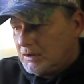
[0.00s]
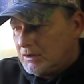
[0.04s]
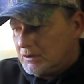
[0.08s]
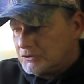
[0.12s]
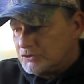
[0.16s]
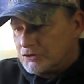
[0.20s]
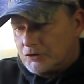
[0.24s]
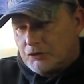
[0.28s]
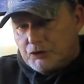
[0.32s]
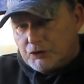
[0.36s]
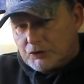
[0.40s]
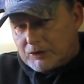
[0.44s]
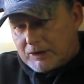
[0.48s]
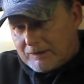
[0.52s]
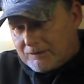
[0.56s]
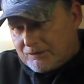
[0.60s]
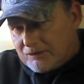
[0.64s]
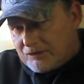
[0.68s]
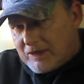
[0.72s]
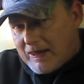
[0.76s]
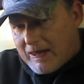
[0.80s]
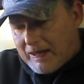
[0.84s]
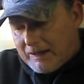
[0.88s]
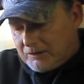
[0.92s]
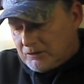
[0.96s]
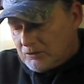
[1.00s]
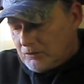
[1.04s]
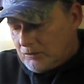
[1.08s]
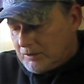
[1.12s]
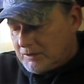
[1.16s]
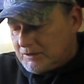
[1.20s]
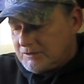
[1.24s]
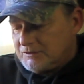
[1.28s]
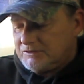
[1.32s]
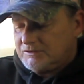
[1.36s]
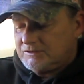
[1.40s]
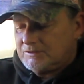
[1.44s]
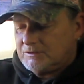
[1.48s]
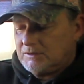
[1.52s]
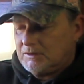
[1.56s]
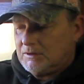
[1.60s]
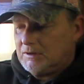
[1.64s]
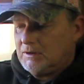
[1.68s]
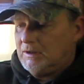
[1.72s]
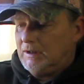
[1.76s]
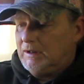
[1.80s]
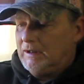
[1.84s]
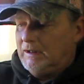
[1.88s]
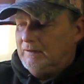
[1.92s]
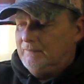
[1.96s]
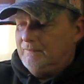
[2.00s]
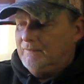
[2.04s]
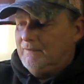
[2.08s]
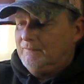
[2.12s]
So you get that noise, and